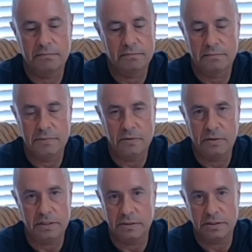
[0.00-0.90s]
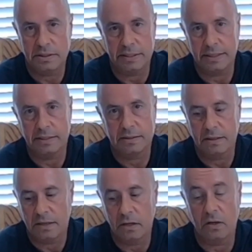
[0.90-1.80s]
you just think that's
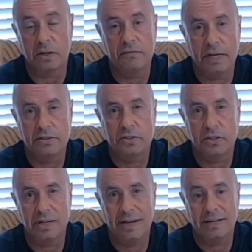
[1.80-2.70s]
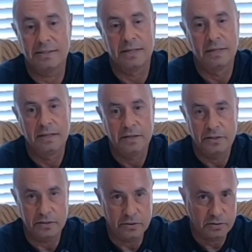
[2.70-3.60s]
how long a visor should last,
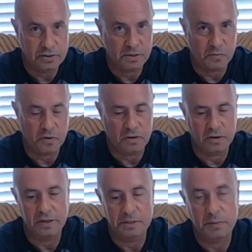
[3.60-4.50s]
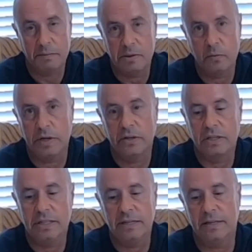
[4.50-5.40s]
you're doing something wrong. It's probably the way you're
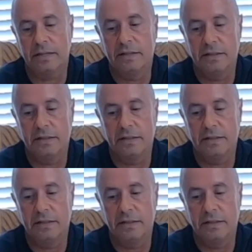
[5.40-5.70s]
cleaning it.